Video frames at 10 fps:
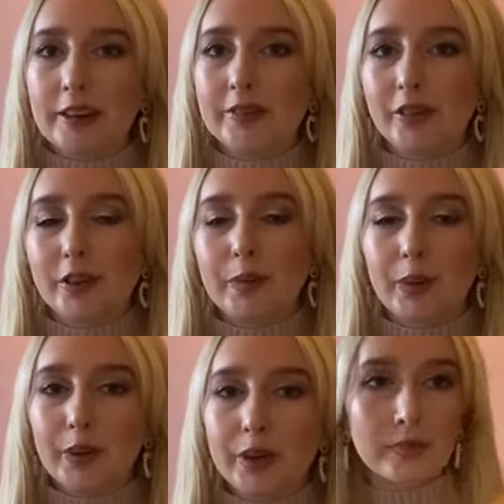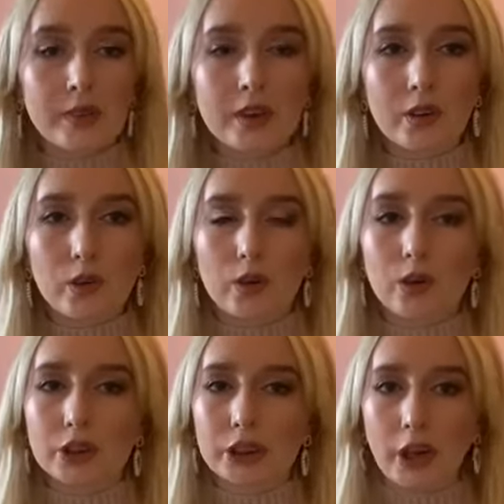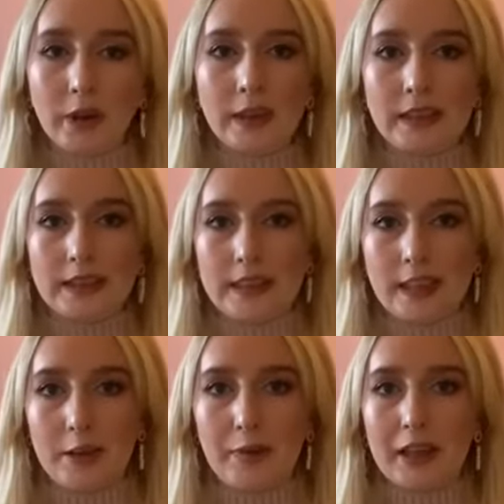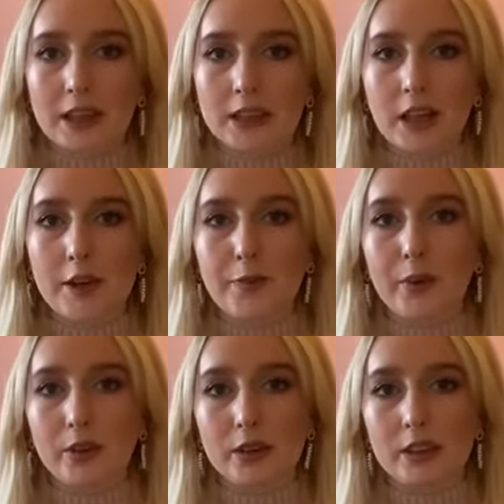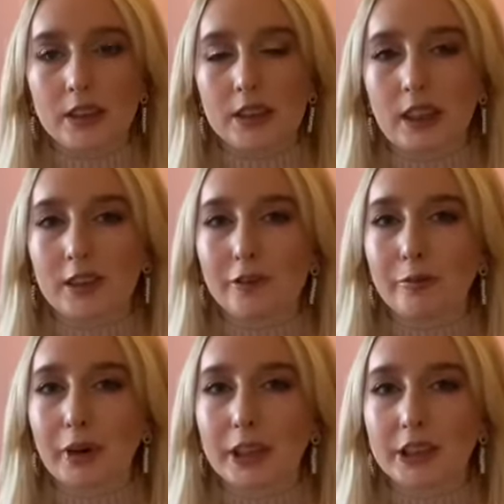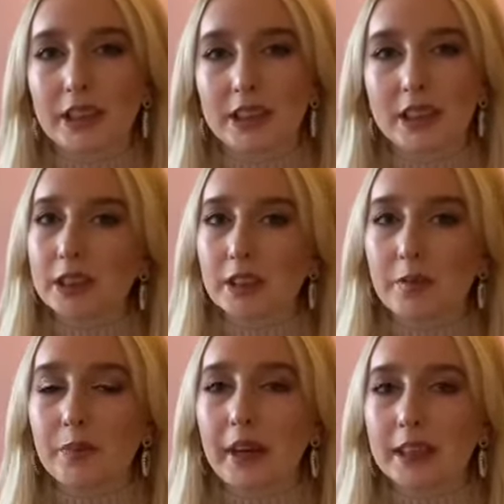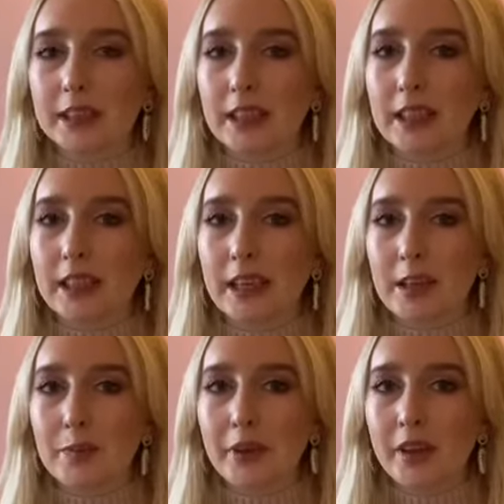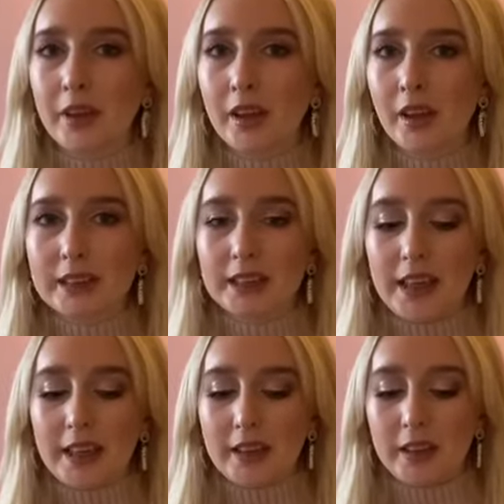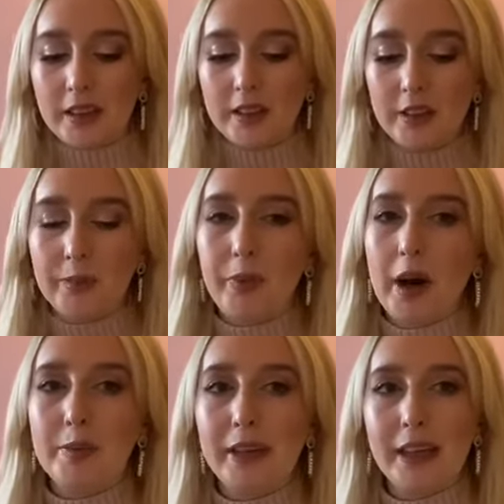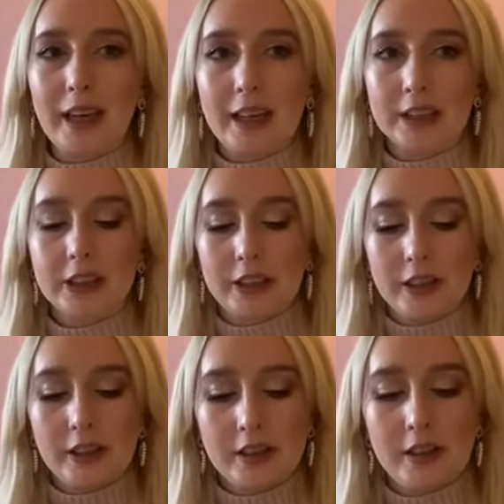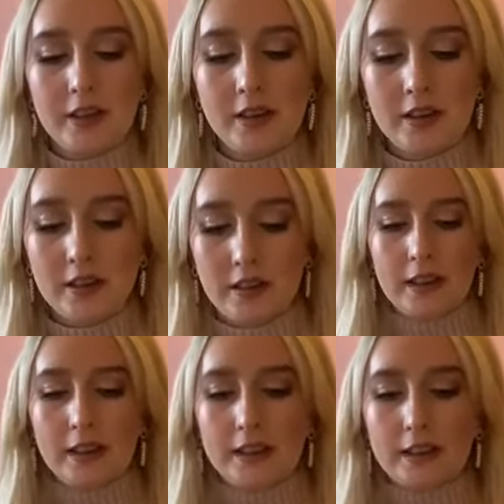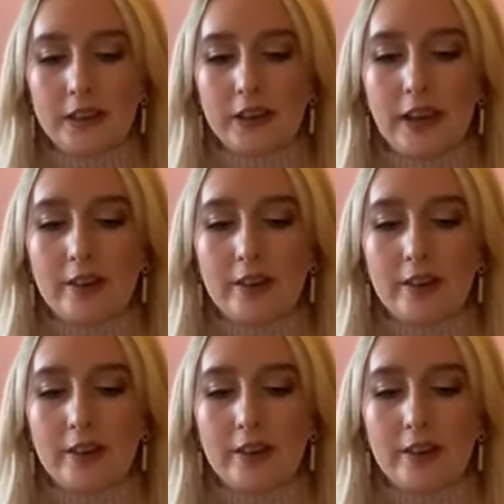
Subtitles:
affordable. Also in TK Maxx I bought a set of brushes by Skinny Dip. They are the Barbie collection and you get